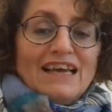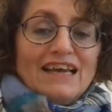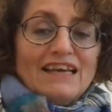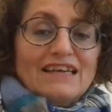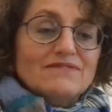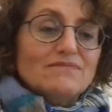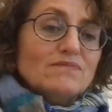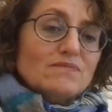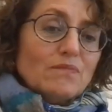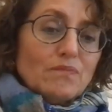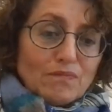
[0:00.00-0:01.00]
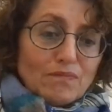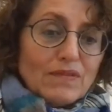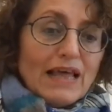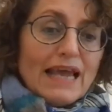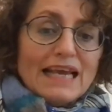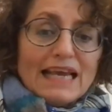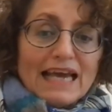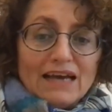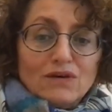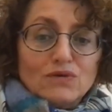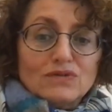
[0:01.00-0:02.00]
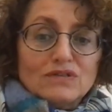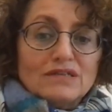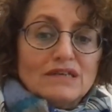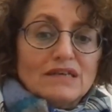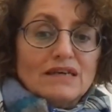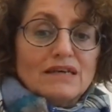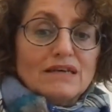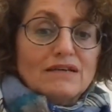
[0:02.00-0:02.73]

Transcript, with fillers: it could